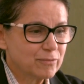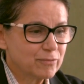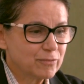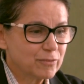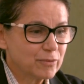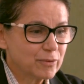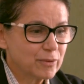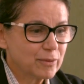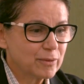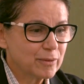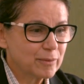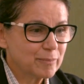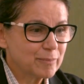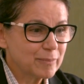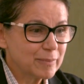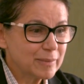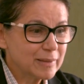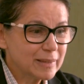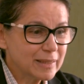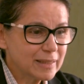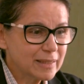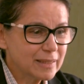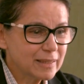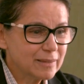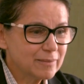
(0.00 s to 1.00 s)
for
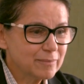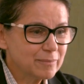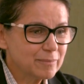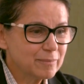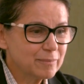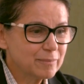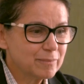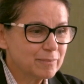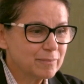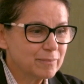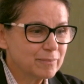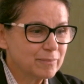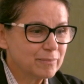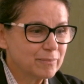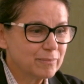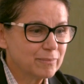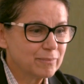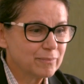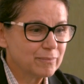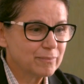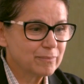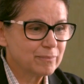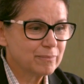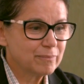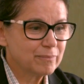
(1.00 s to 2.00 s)
me,
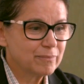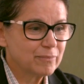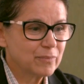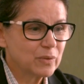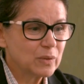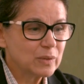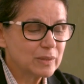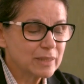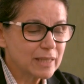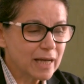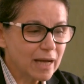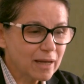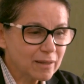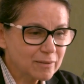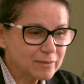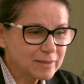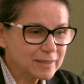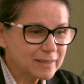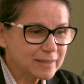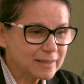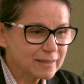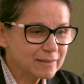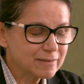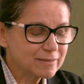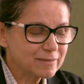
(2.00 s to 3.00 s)

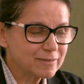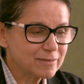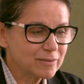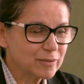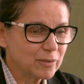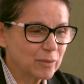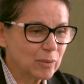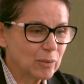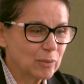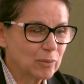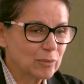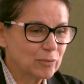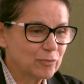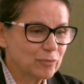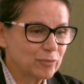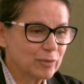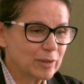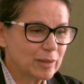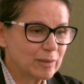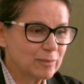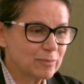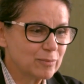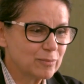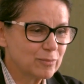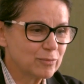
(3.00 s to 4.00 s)
without it, the whole
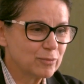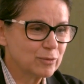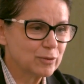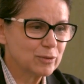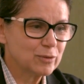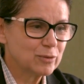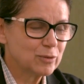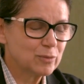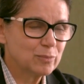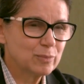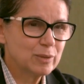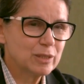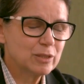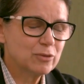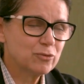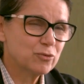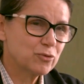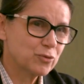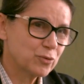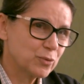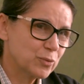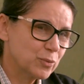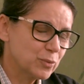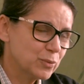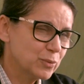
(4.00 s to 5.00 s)
film wouldn't be
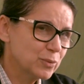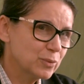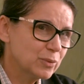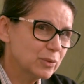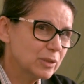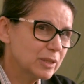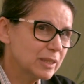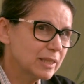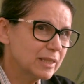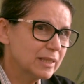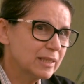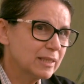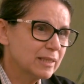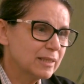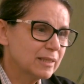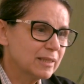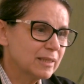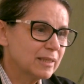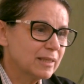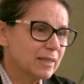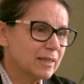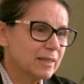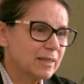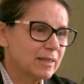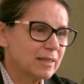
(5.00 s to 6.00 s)
true.
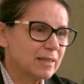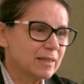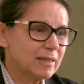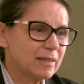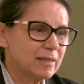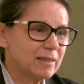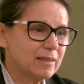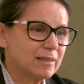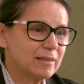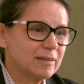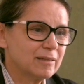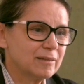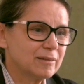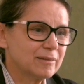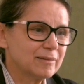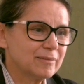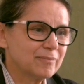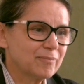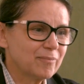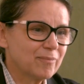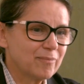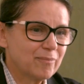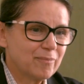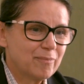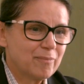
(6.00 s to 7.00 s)

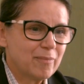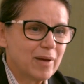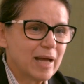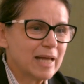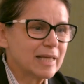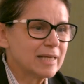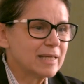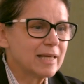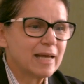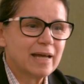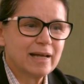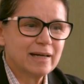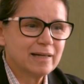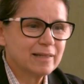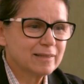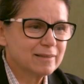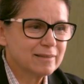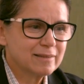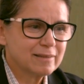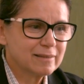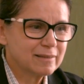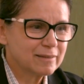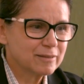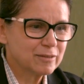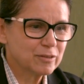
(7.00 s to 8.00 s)
My
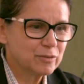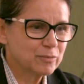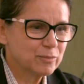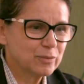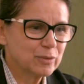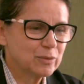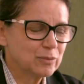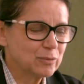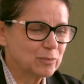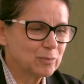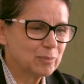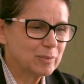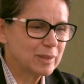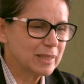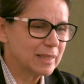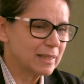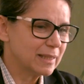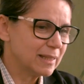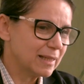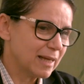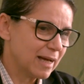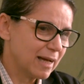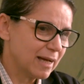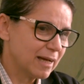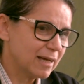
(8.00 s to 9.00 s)
characters wouldn't be
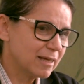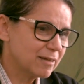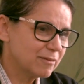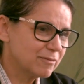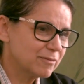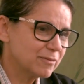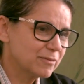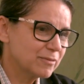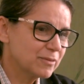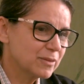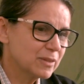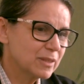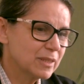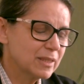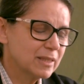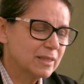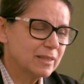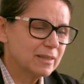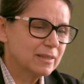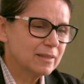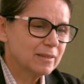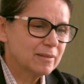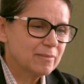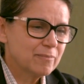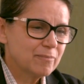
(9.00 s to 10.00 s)
alive.
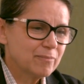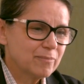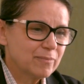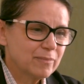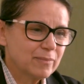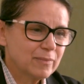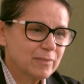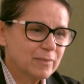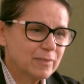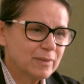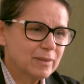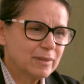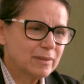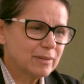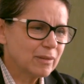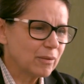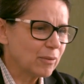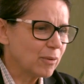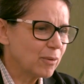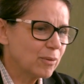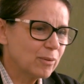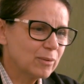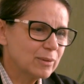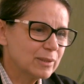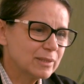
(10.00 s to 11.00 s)
The
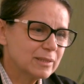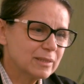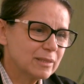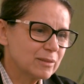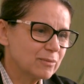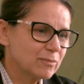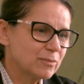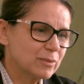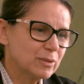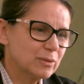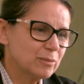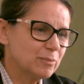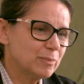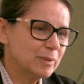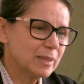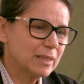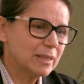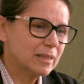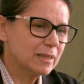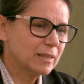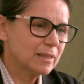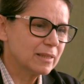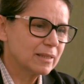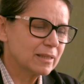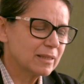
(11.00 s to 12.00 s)
whole thing would
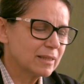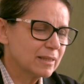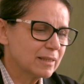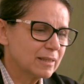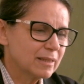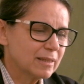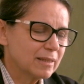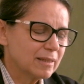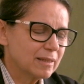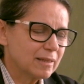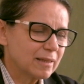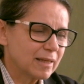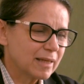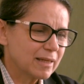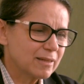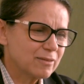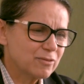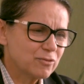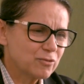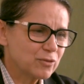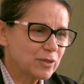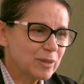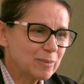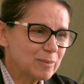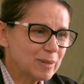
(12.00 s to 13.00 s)
be
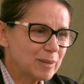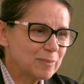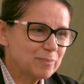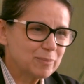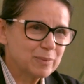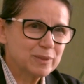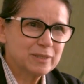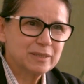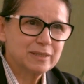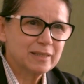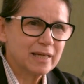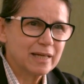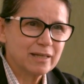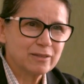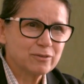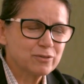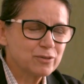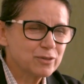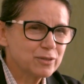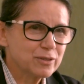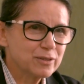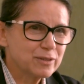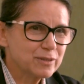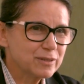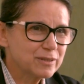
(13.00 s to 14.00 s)
extremely
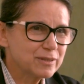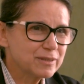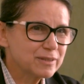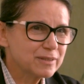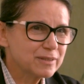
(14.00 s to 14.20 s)
pretentious.